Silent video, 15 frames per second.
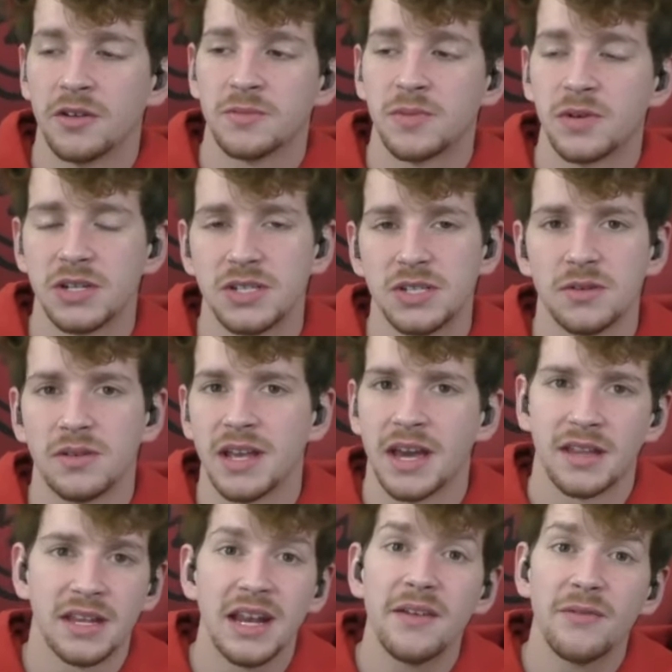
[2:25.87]
pretty soon. Yeah,
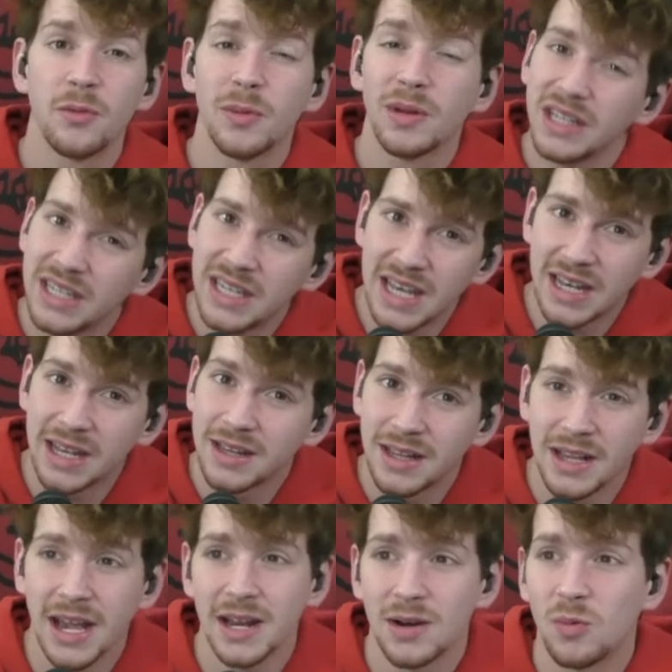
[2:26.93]
they never really did.
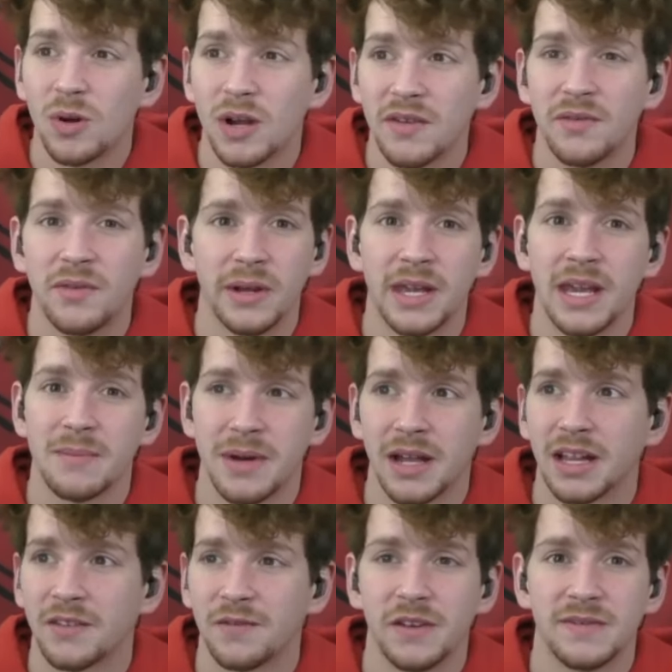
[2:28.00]
They kind of won every game by
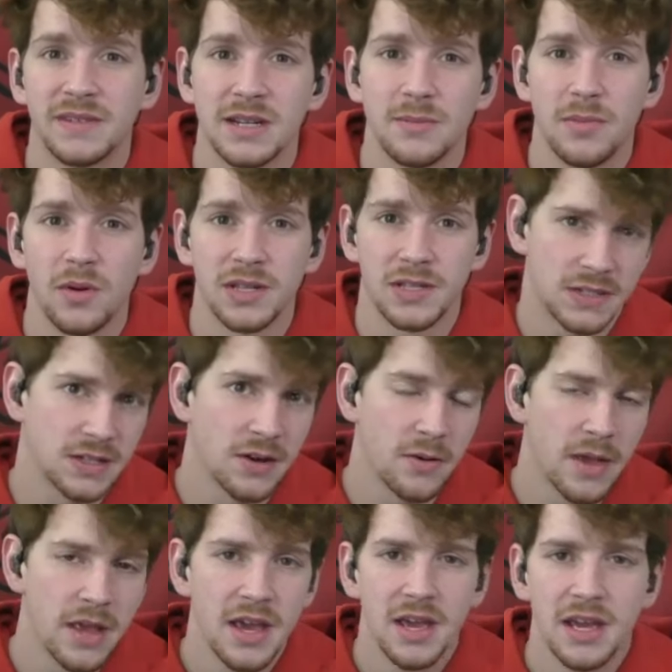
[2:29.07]
like 15 points.
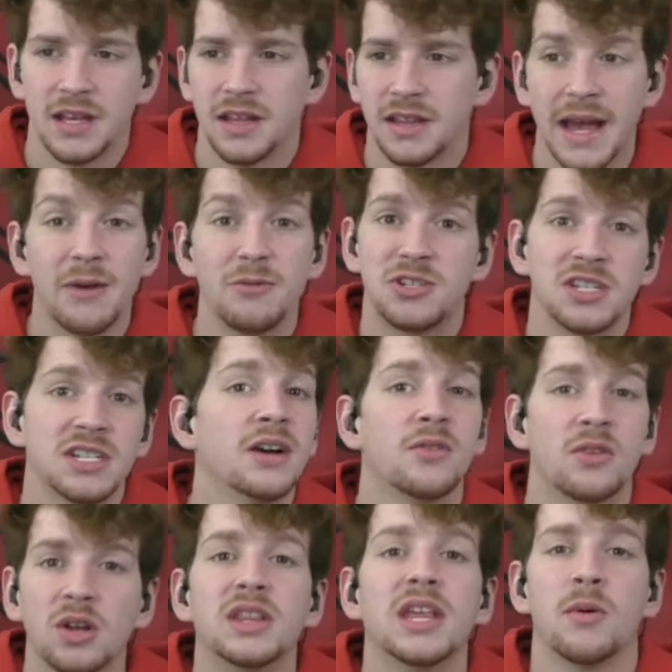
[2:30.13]
So that was just how
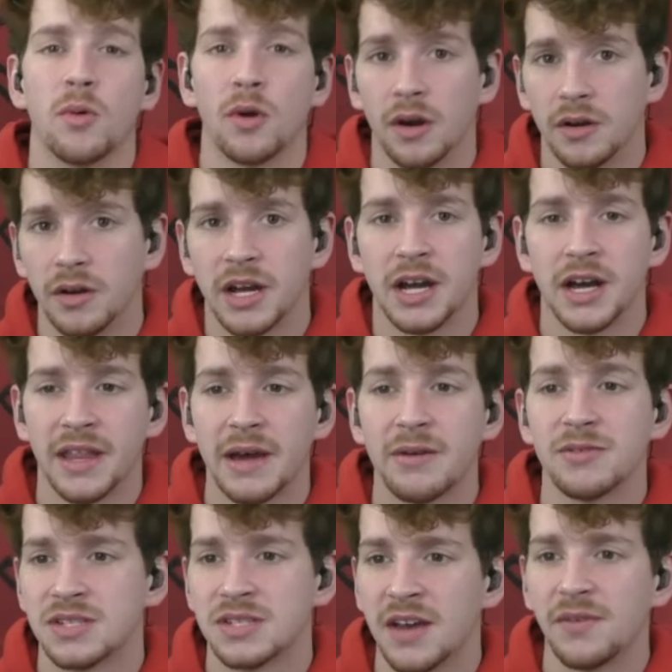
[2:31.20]
good they were. That
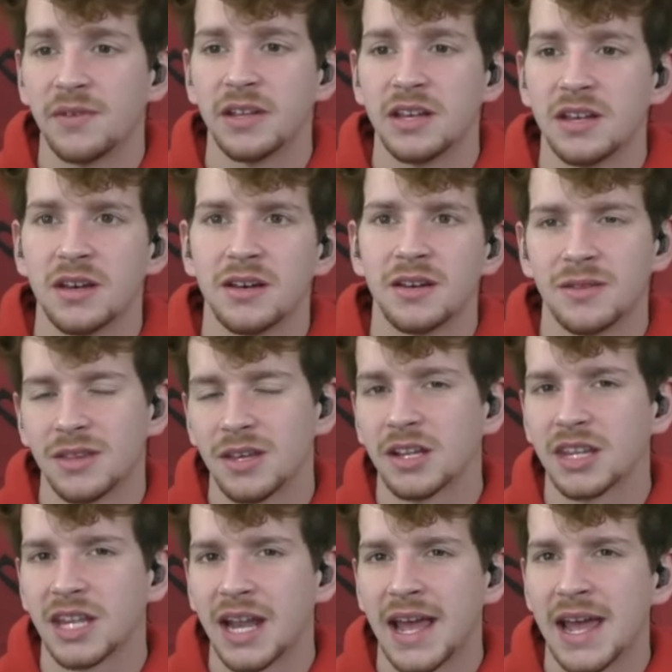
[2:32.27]
was definitely a
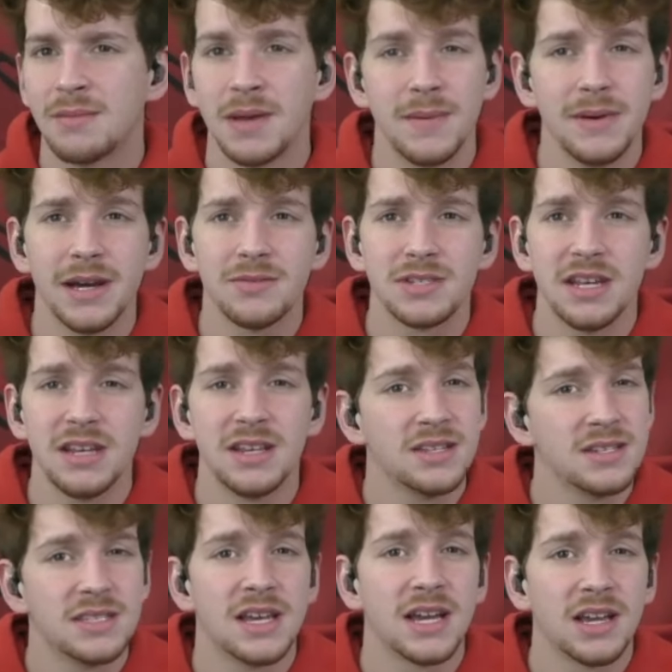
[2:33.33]
thought that I had. Maybe Iowa State
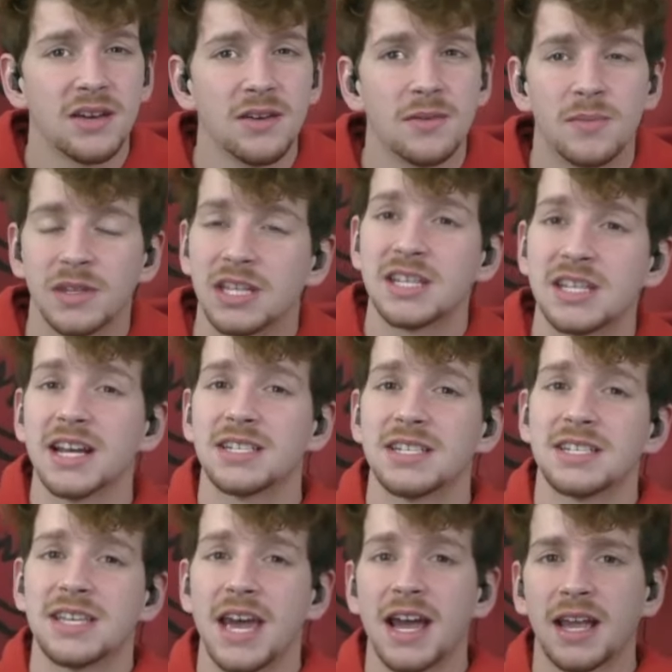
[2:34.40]
is that good. But the
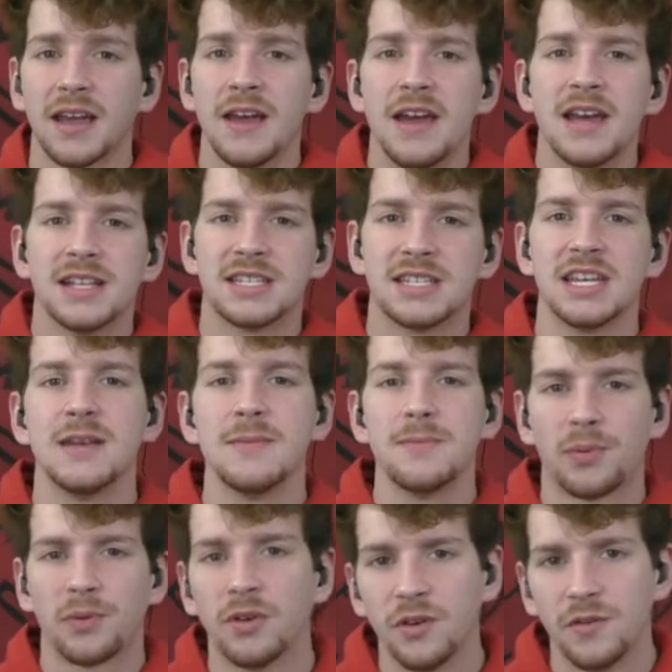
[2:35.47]
Texas Tech team
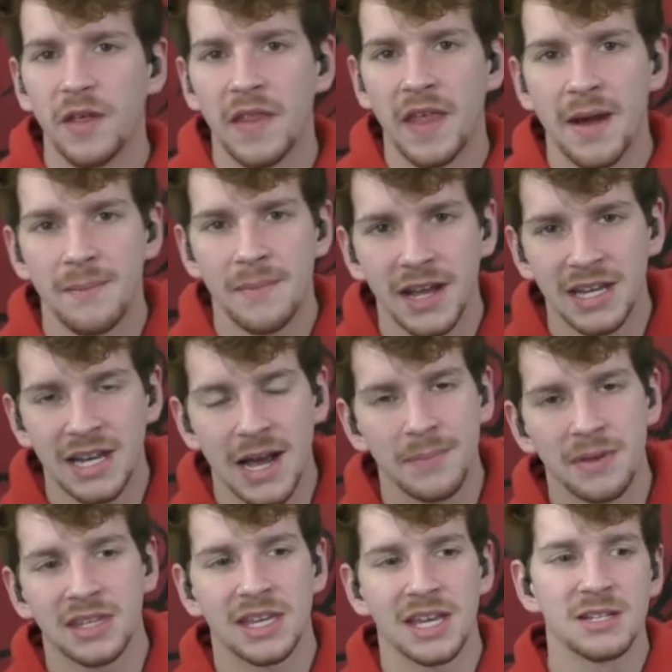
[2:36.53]
proved that might not
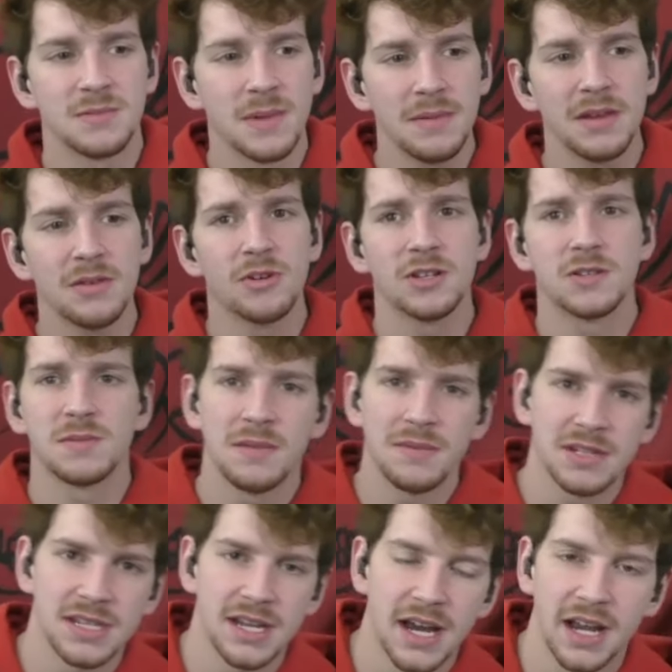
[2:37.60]
be the case. Maybe it was. Maybe
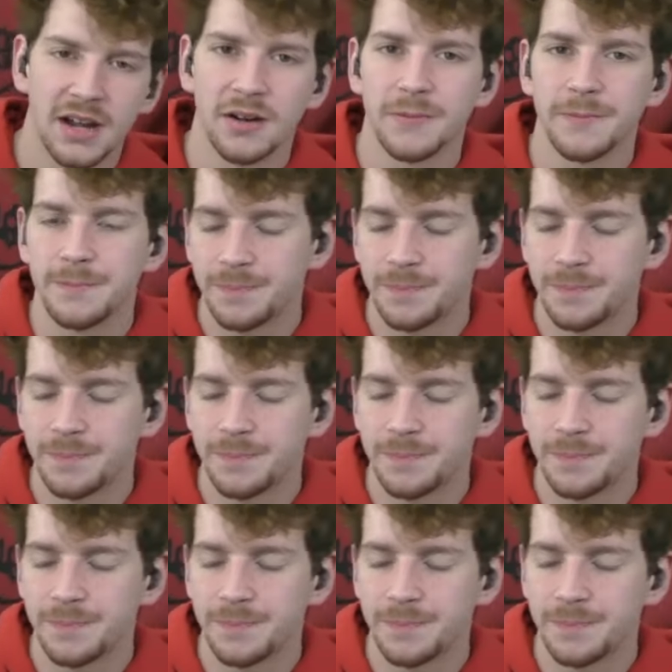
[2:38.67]
it's not. I don't know.